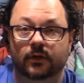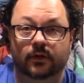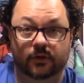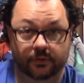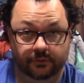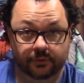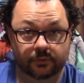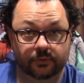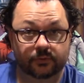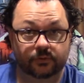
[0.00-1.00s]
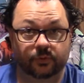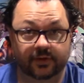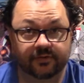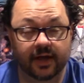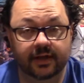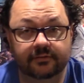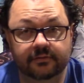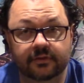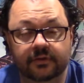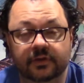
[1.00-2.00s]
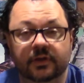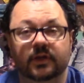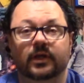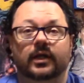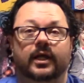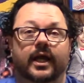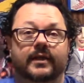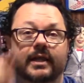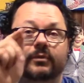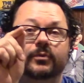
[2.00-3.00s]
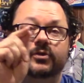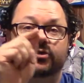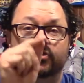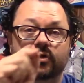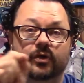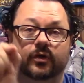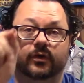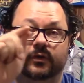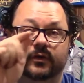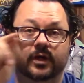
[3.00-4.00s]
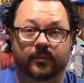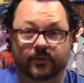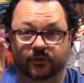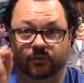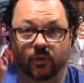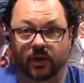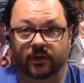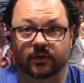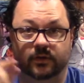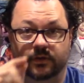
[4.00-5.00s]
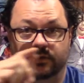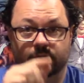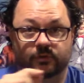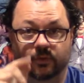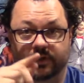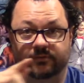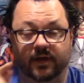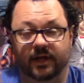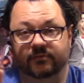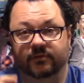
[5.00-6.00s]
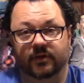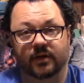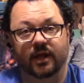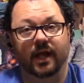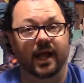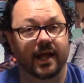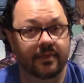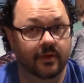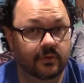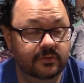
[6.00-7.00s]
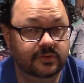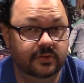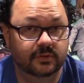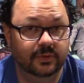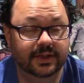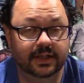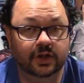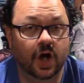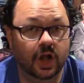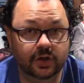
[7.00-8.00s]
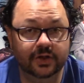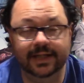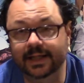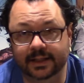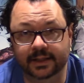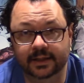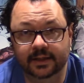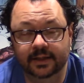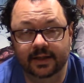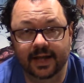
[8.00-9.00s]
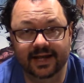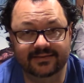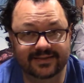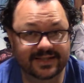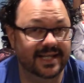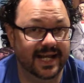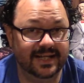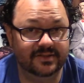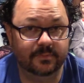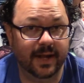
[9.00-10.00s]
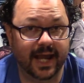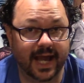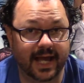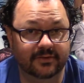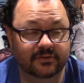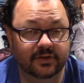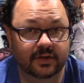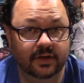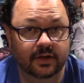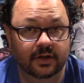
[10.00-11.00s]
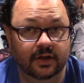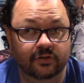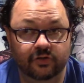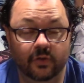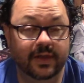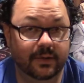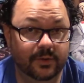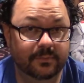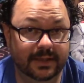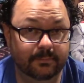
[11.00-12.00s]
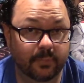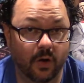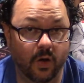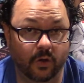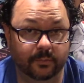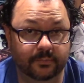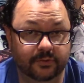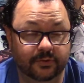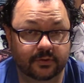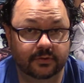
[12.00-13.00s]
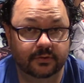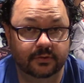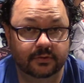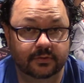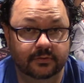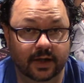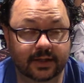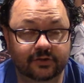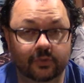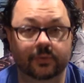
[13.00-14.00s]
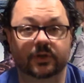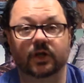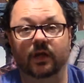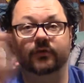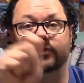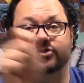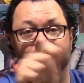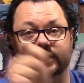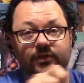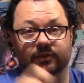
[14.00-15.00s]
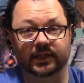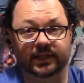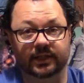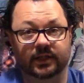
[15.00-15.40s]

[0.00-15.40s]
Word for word: through 25. And then we would circle the numbers 1 through 25. And those would get colored in as the days passed. So they would be bulbs, right? So we would color the tree green